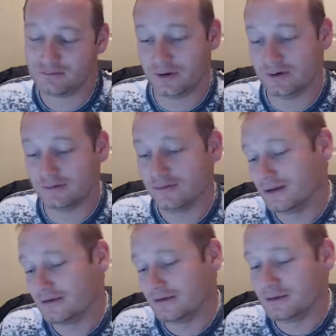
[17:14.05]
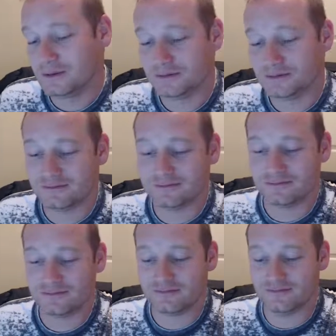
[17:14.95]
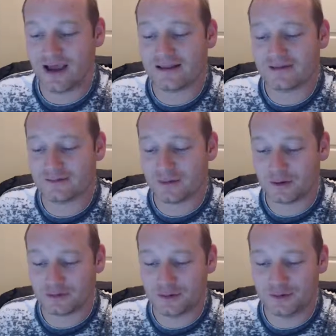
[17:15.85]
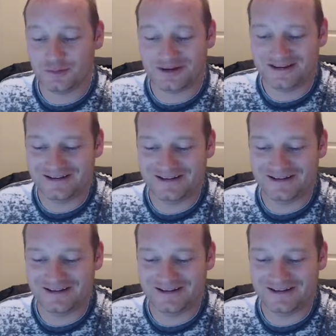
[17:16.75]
well, fat and slow too, but